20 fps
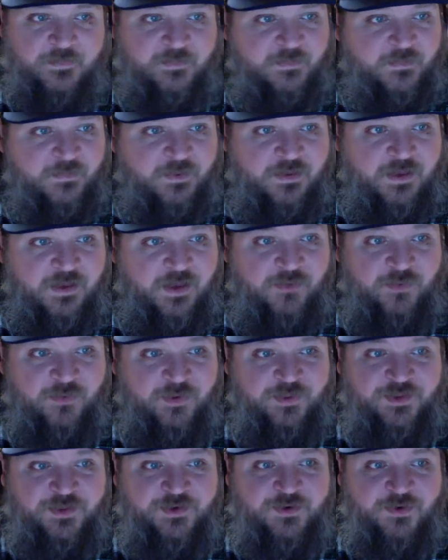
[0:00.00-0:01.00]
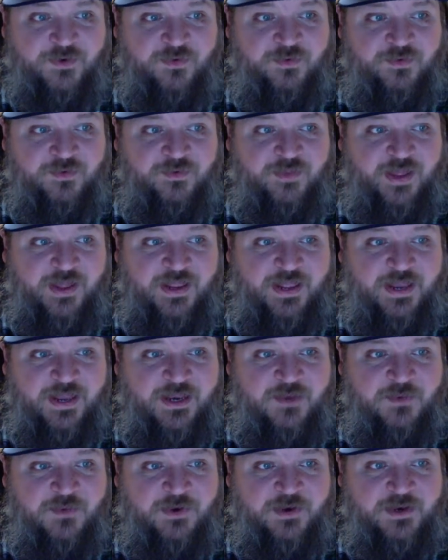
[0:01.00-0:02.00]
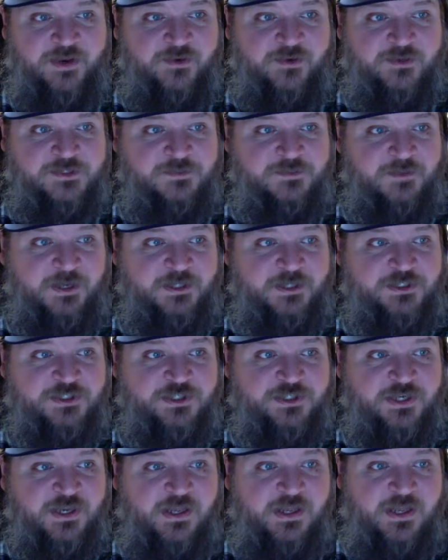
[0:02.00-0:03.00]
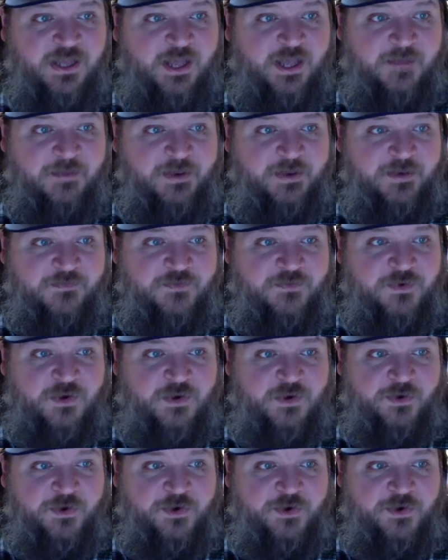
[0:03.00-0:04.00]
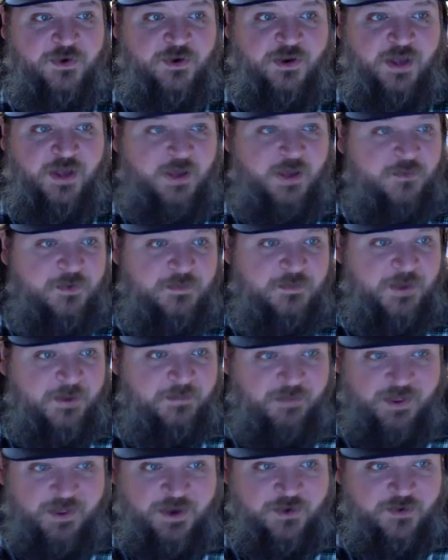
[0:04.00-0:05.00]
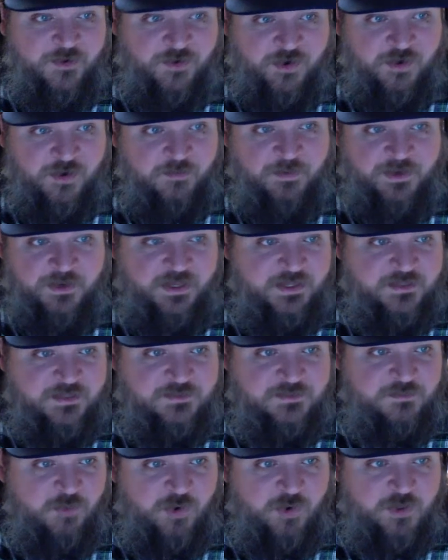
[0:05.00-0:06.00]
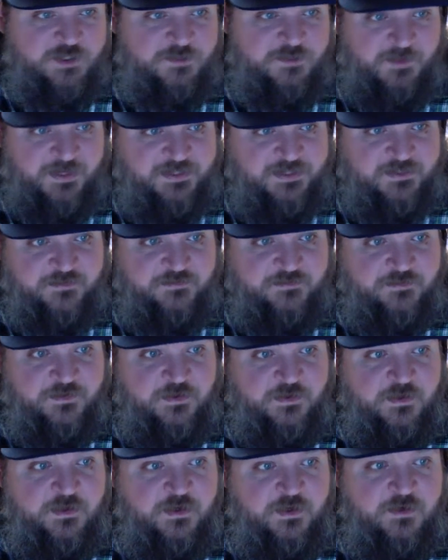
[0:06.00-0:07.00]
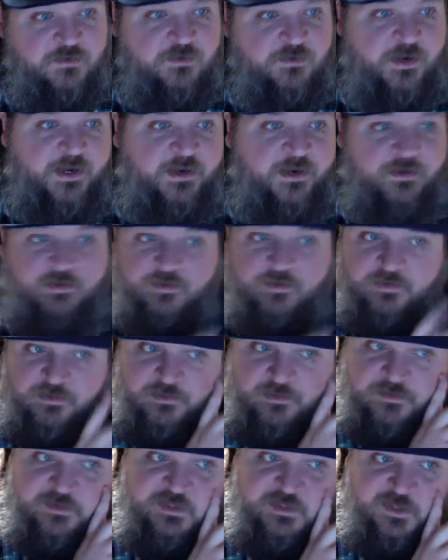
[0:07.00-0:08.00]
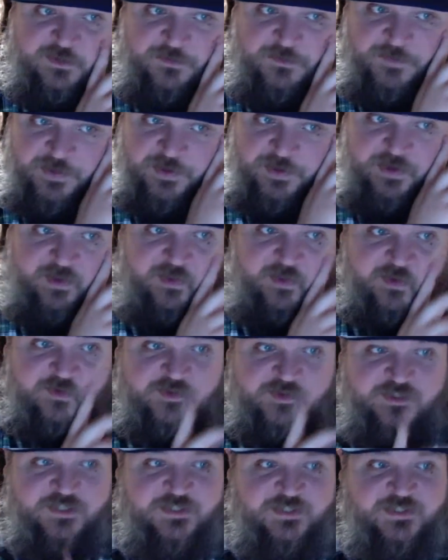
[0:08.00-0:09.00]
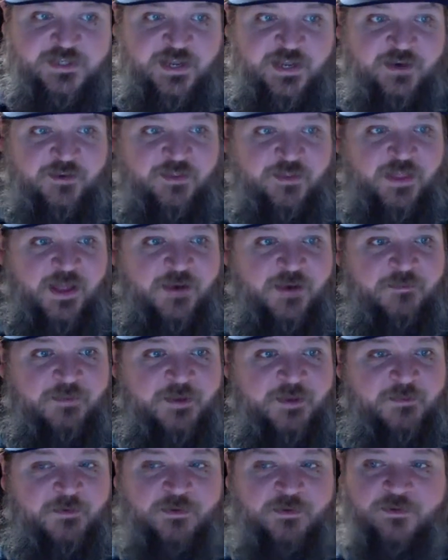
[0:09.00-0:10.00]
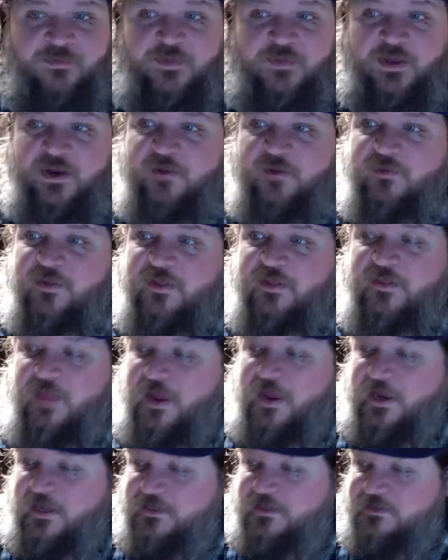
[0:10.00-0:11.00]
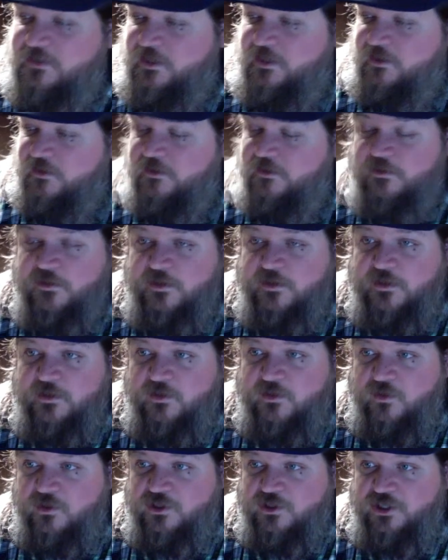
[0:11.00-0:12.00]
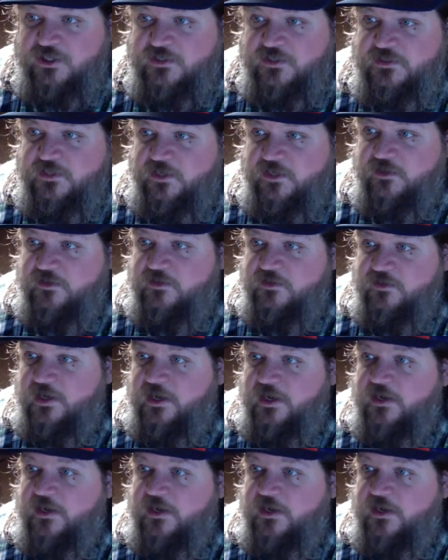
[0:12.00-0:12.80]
I really don't like anyone near as much. I mean, if you go to Nurk, I wouldn't mind playing Nurk, but he's more expensive, right? So there's just not a lot of people that I really like at center or just center today.